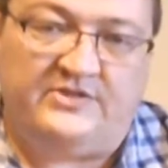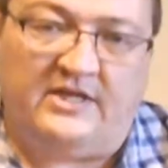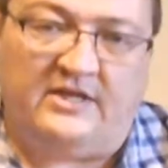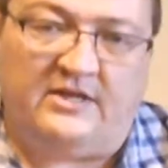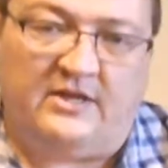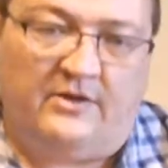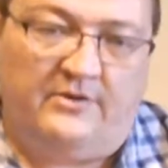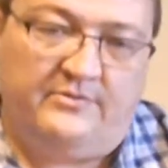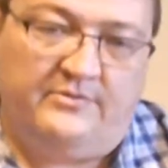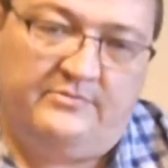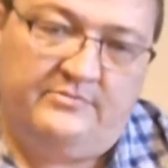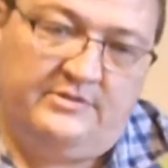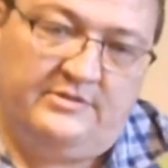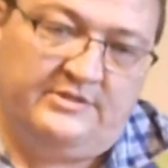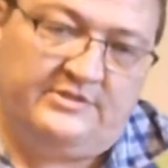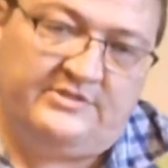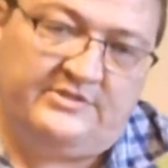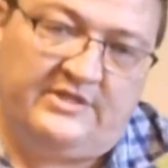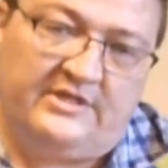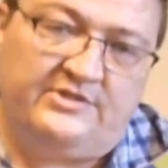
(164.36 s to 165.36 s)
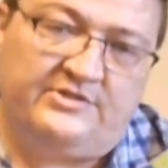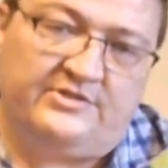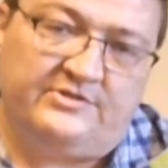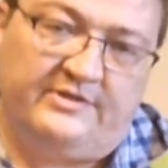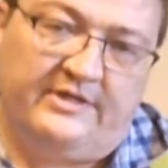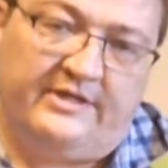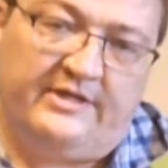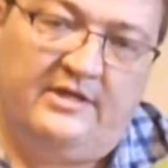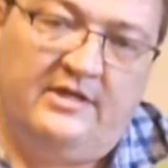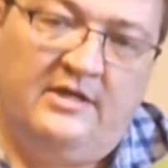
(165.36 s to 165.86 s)
First thing I noticed
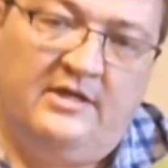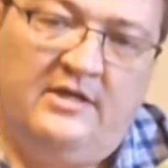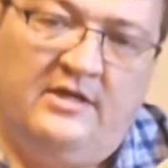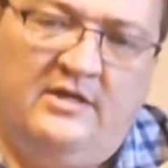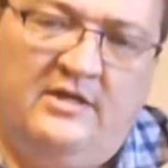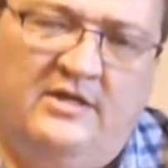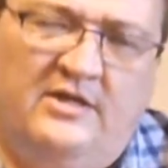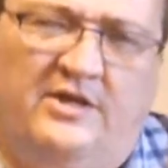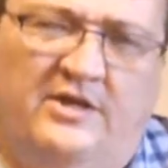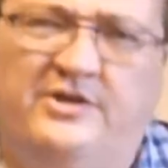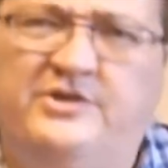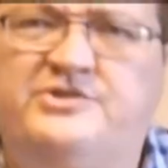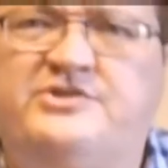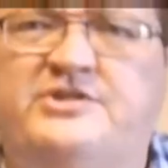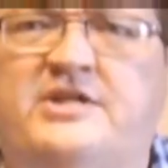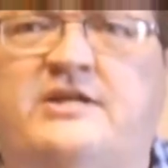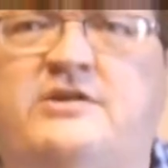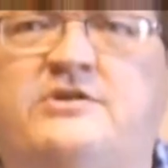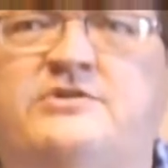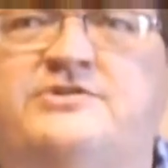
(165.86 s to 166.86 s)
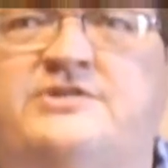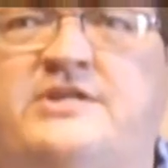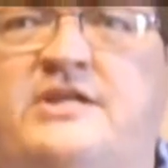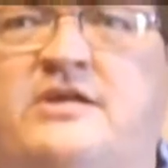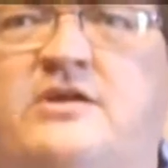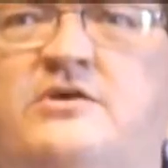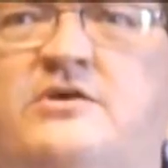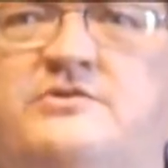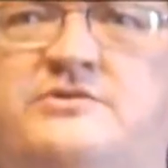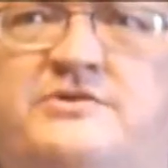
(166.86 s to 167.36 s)
on these
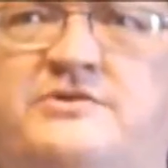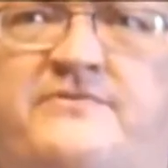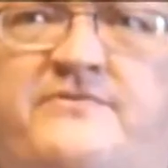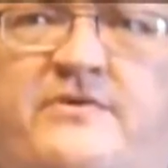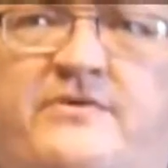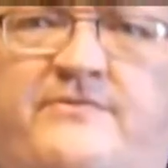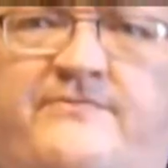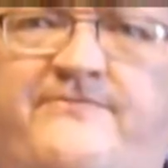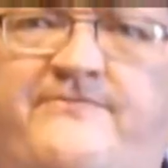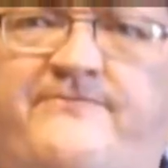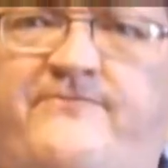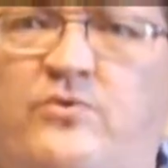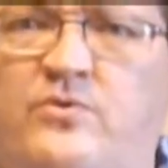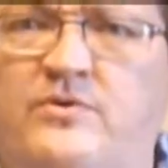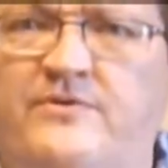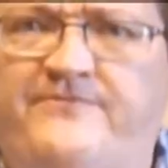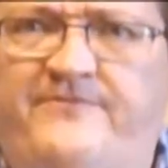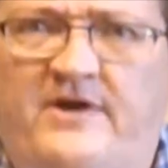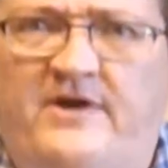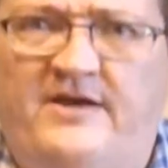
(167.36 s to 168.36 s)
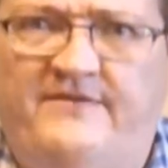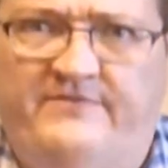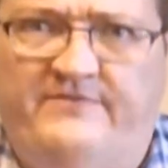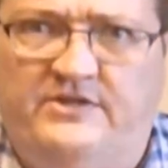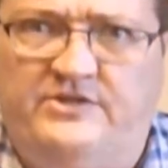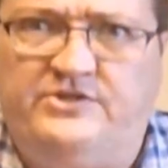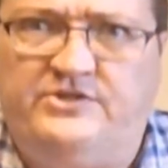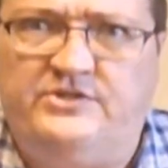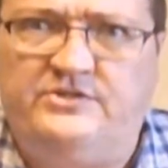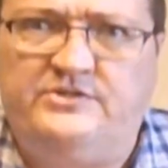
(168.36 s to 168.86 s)
is that the
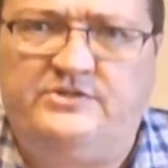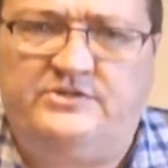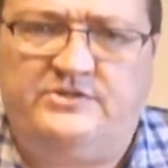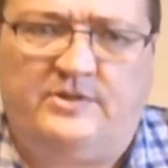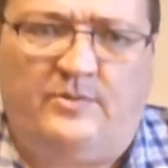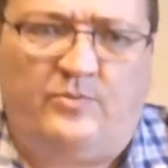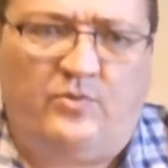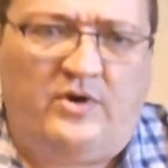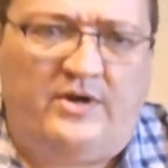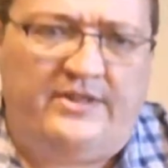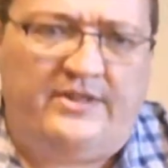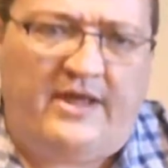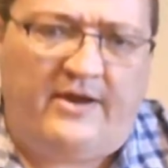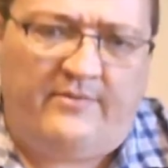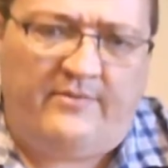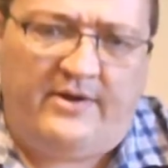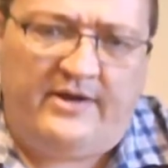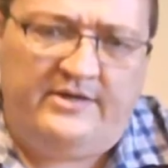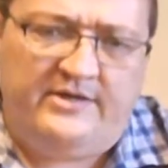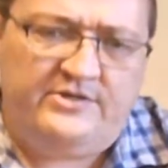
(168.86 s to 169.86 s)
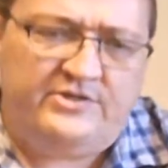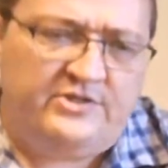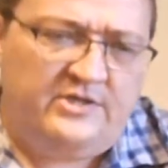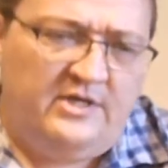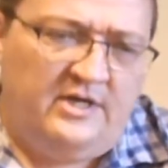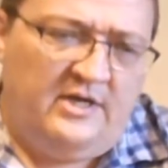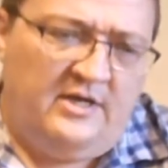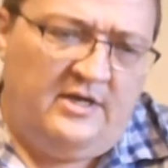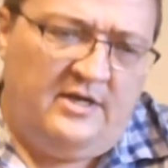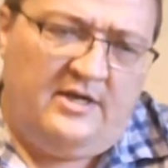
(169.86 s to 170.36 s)
bait is considerably
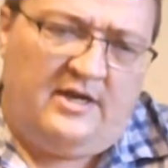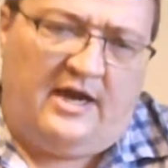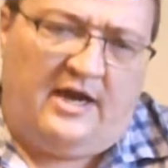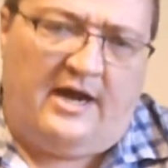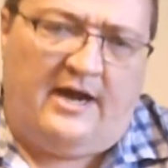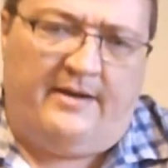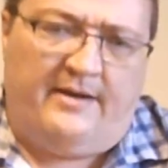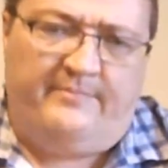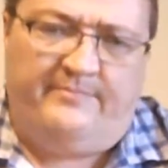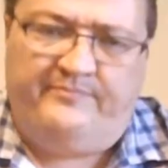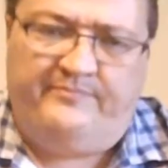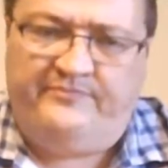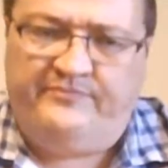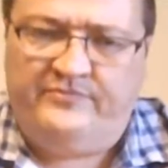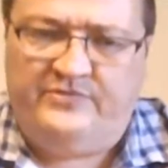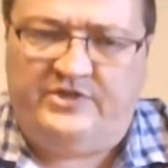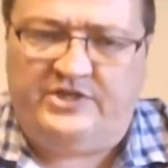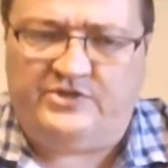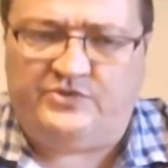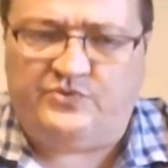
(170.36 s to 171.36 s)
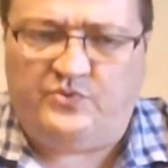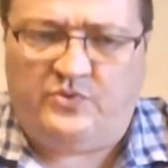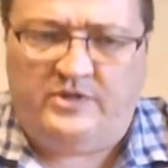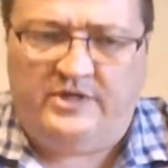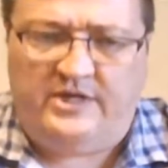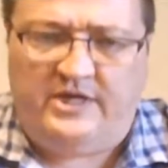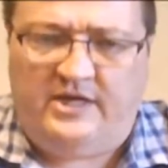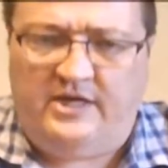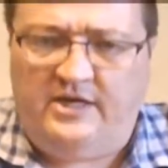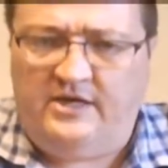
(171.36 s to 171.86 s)
larger than your
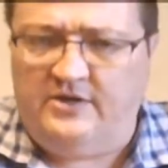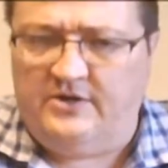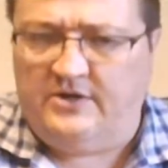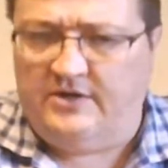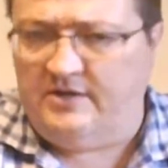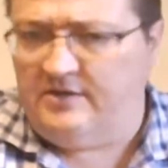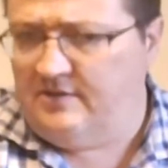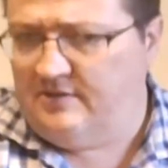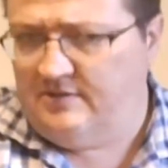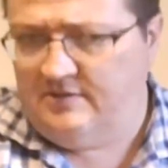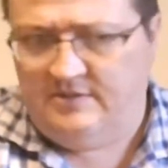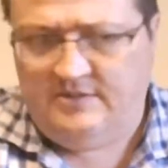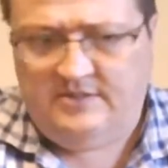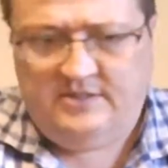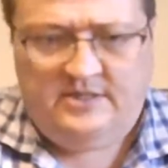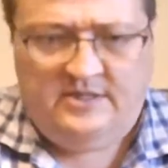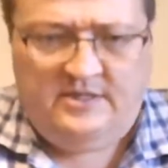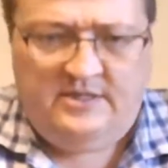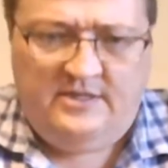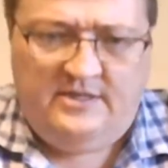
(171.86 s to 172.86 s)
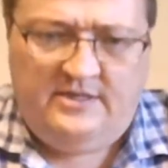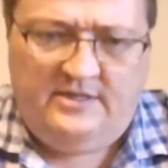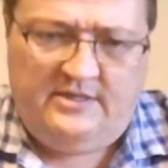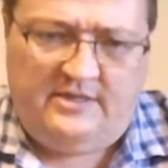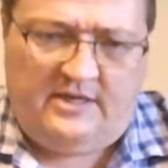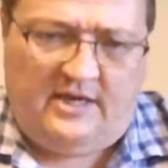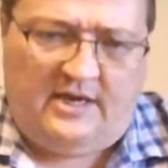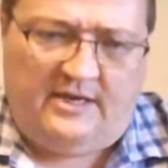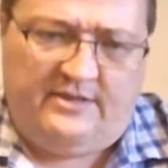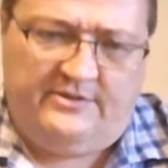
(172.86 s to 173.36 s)
typical Senko. Your typical
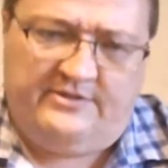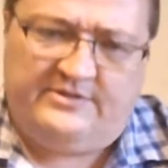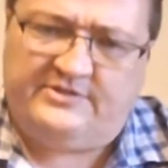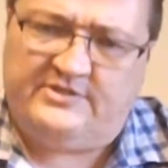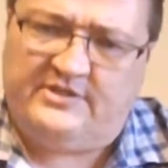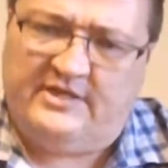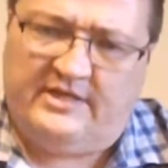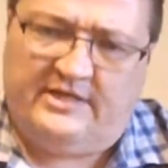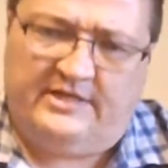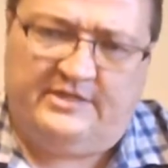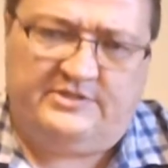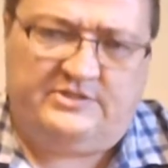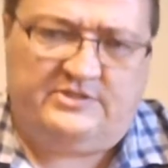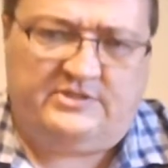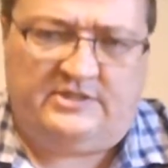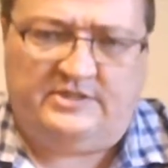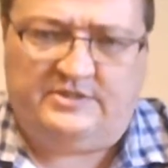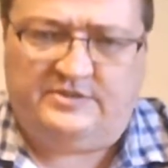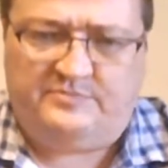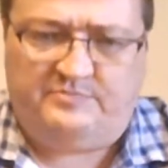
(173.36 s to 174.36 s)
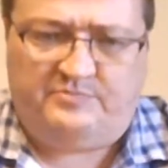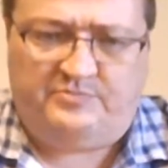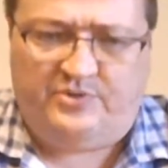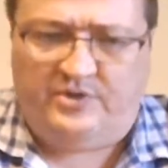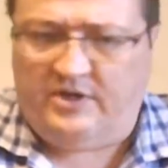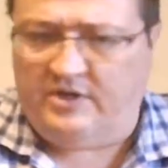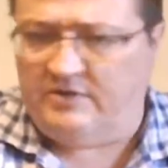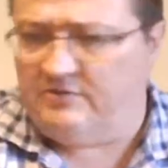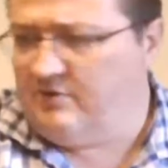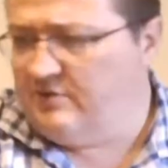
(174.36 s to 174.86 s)
Senkos are about 5 inches,
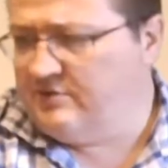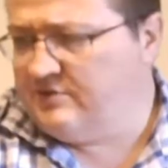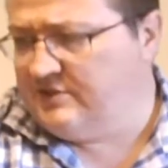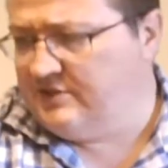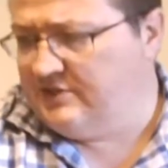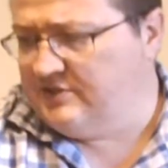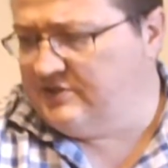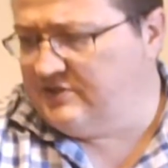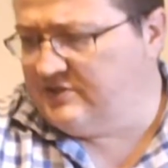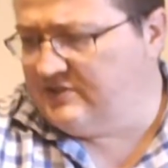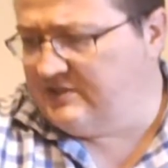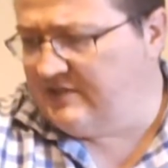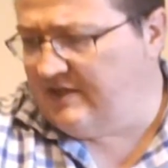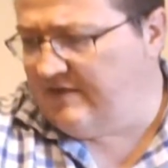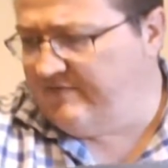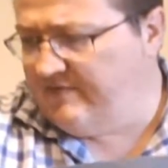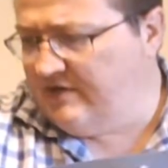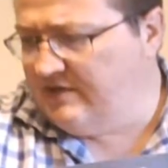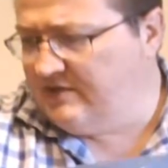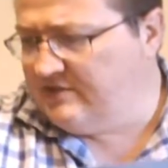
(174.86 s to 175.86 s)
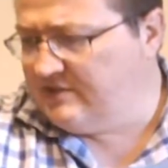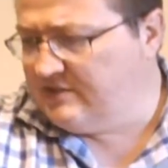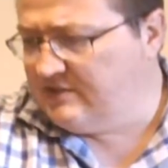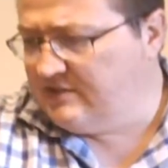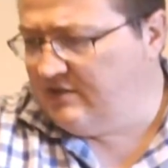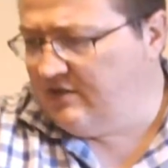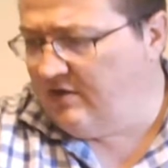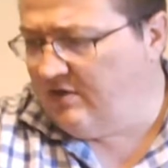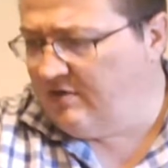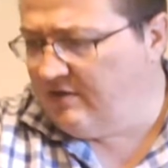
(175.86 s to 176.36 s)
5.5 inches long.
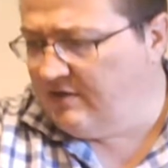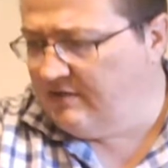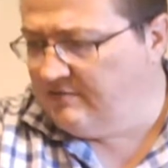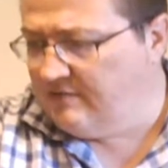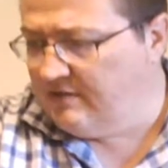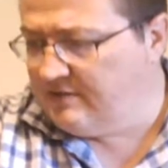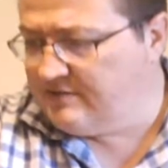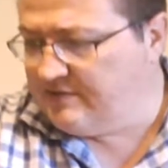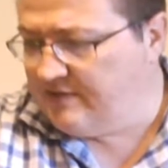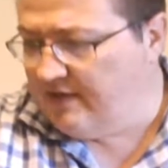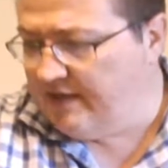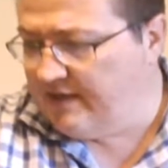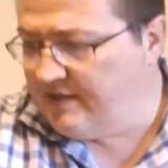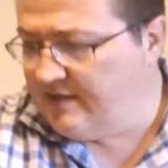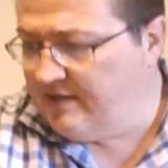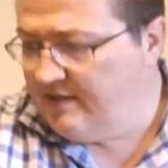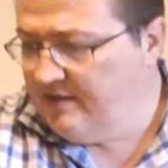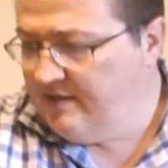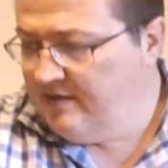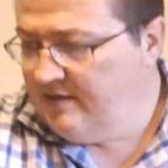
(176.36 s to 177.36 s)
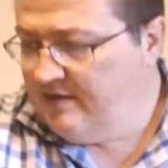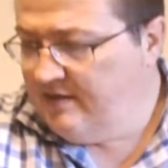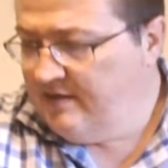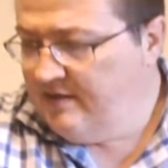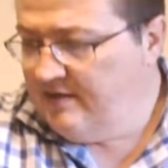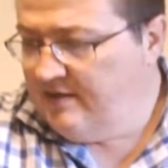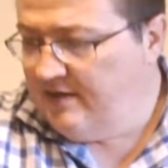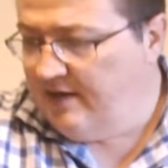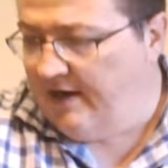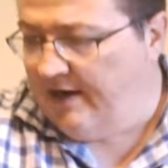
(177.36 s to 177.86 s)
These Fishing
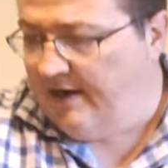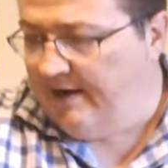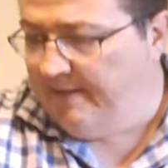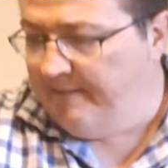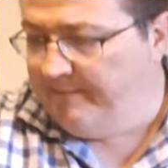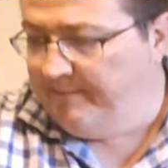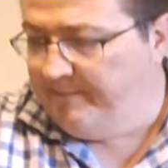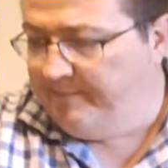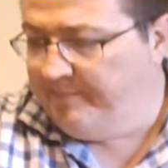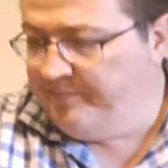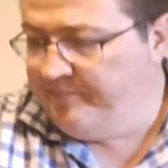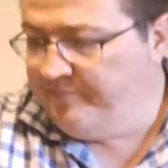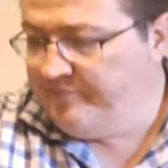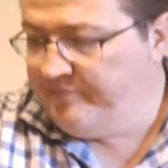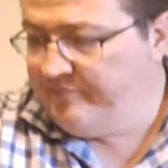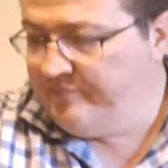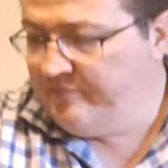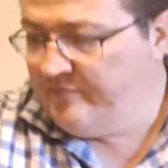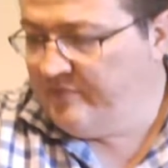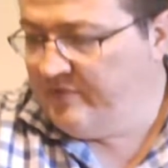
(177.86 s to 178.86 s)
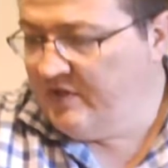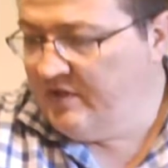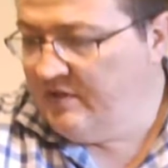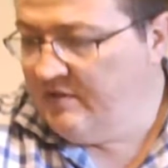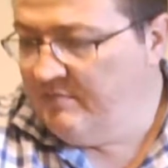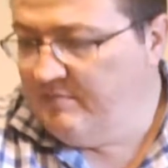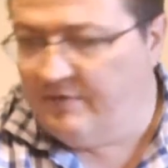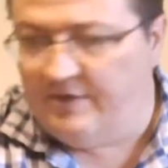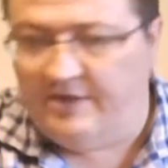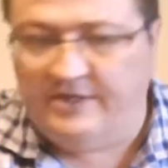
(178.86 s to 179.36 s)
Physics Wacky Weedless Rig
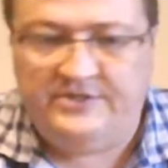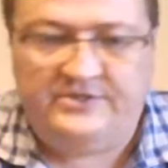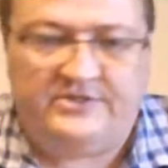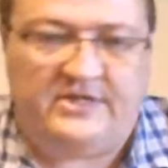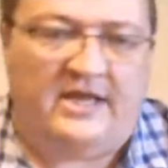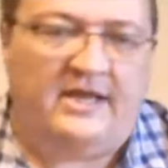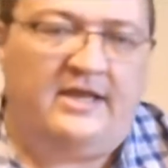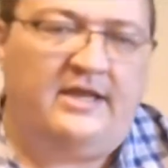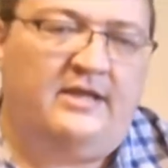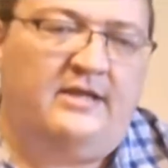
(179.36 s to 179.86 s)
worms,